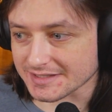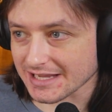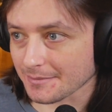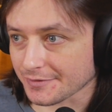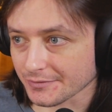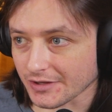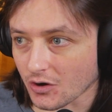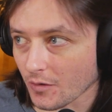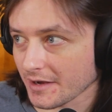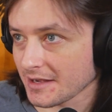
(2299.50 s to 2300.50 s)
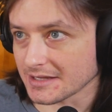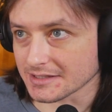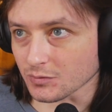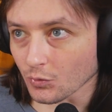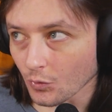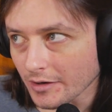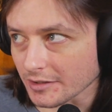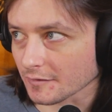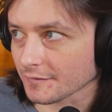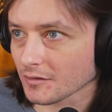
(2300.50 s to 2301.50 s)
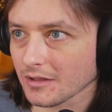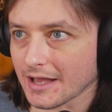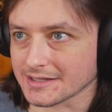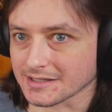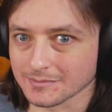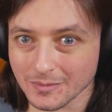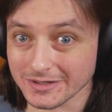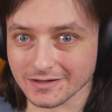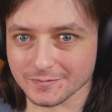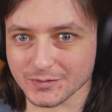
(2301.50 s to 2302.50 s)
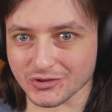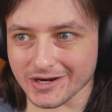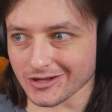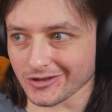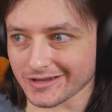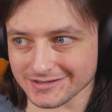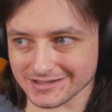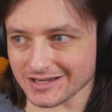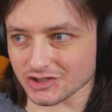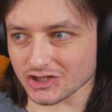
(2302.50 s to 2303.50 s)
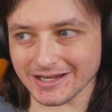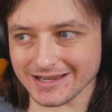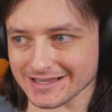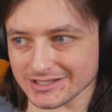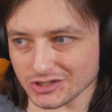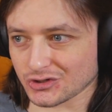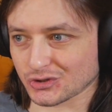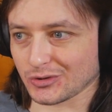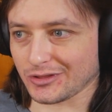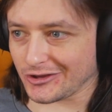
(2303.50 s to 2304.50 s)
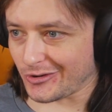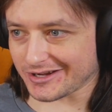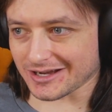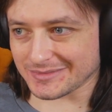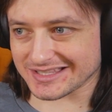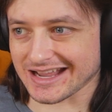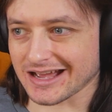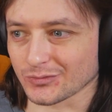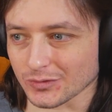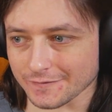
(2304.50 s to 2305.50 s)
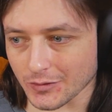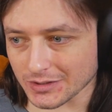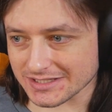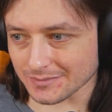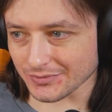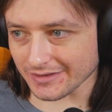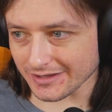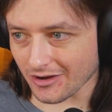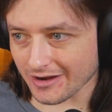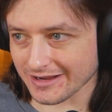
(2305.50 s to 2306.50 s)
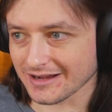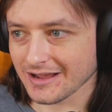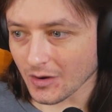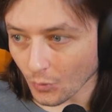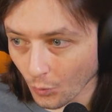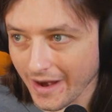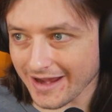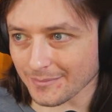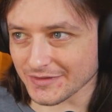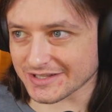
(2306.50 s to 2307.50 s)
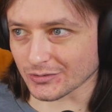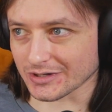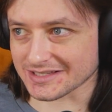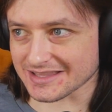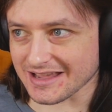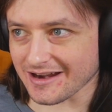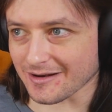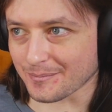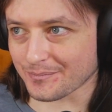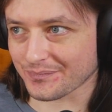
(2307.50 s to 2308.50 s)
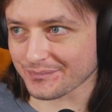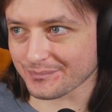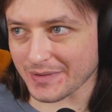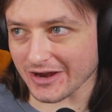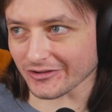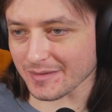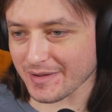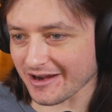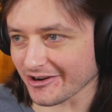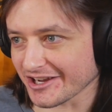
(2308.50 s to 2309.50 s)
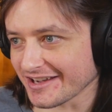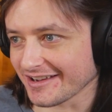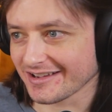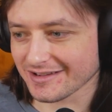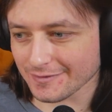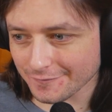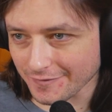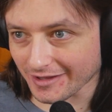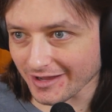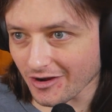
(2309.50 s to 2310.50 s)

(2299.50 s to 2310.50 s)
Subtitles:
stab through the coin is wonderful as a moment of betrayal and cheating as usual. The coin comes down, we're focused completely on it. Wham, the sword is there. Barely parried. Fucking